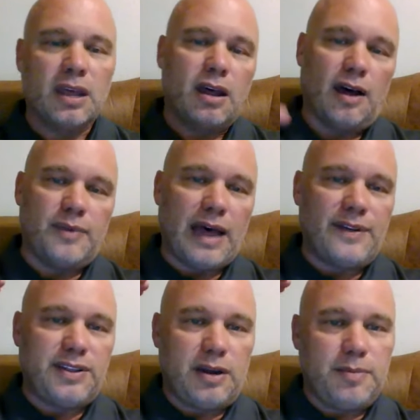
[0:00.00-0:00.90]
of
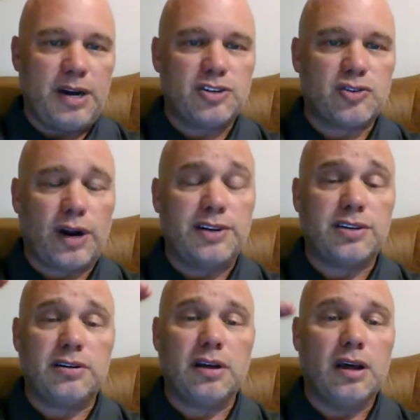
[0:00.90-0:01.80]
having the
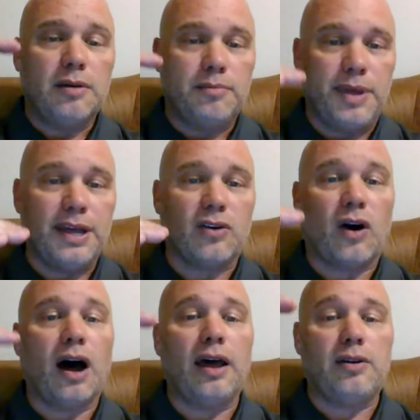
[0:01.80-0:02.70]
administration be in
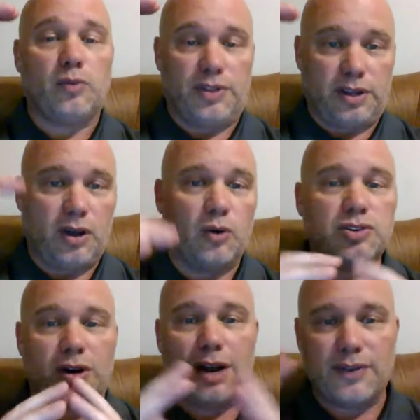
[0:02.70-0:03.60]
line with the coach
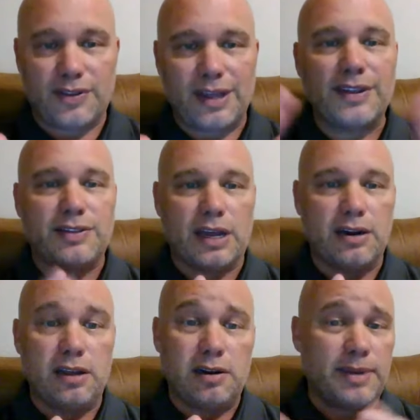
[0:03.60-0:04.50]
on everything that they
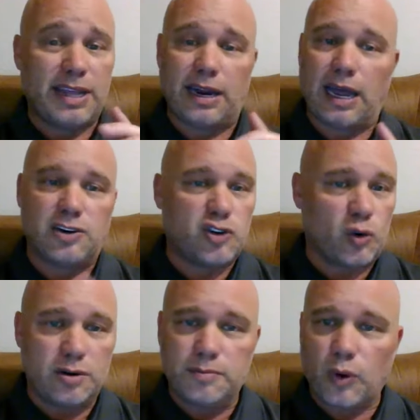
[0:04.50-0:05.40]
need. I mean, they got
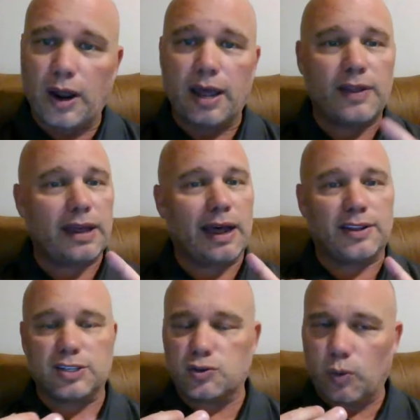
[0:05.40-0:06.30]
Jordan Brand, they got the
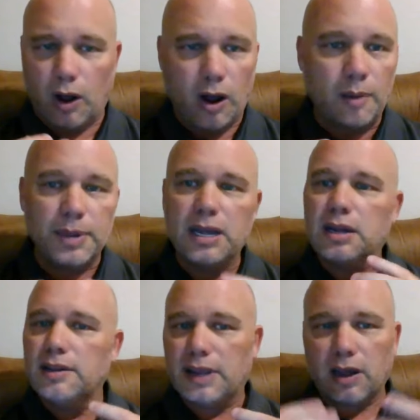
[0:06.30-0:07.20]
Swamp,
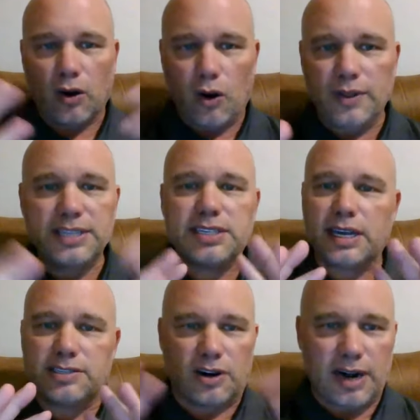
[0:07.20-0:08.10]
they got all these
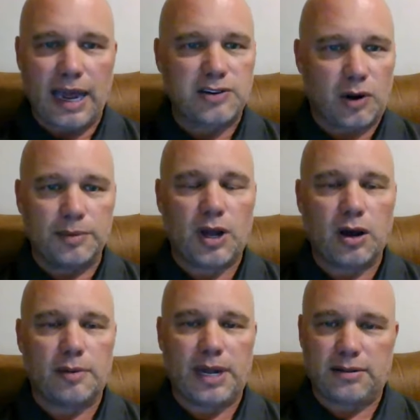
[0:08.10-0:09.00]
things that are natural. I'm
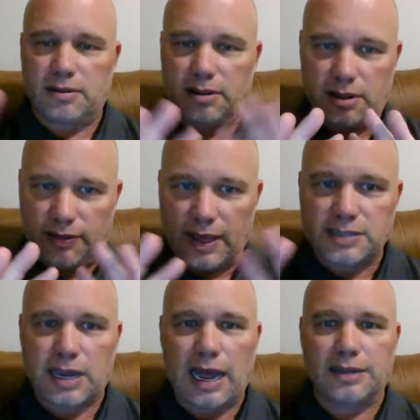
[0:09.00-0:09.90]
talking about the things
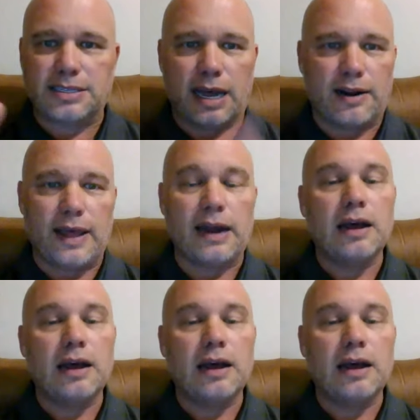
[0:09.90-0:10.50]
outside of that.